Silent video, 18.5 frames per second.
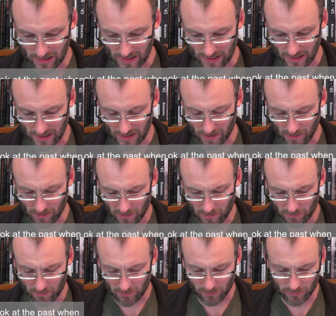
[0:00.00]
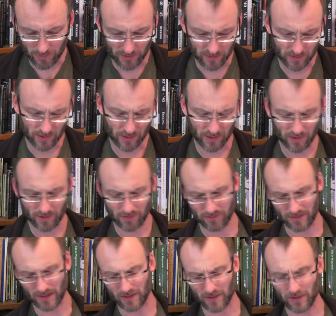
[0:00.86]
That's
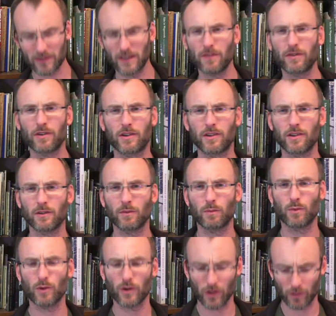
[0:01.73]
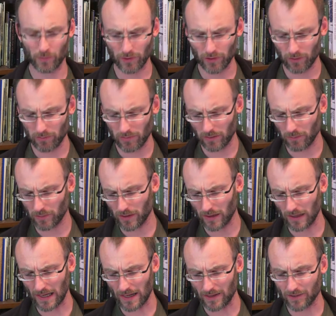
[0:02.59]
a difficult word. What do you mean with
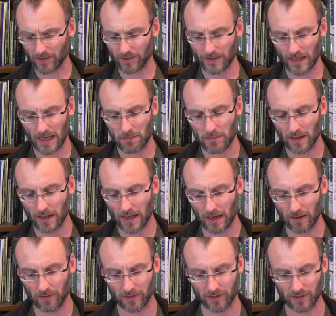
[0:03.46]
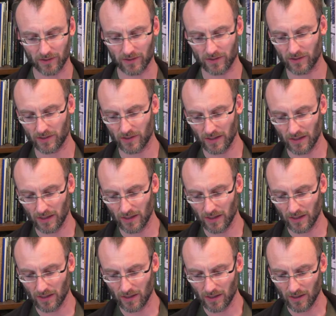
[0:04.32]
landscaping heritage?
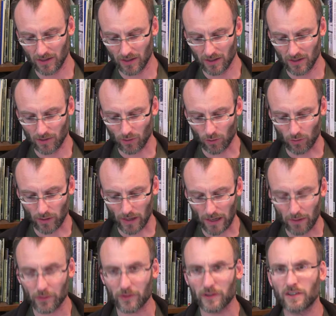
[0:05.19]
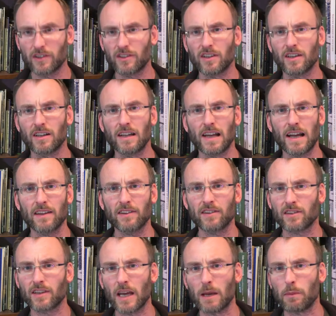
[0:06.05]
Or heritaging
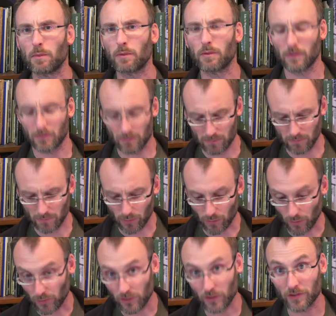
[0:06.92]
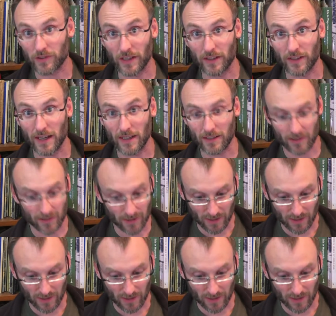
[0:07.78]
landscape? You could also say that.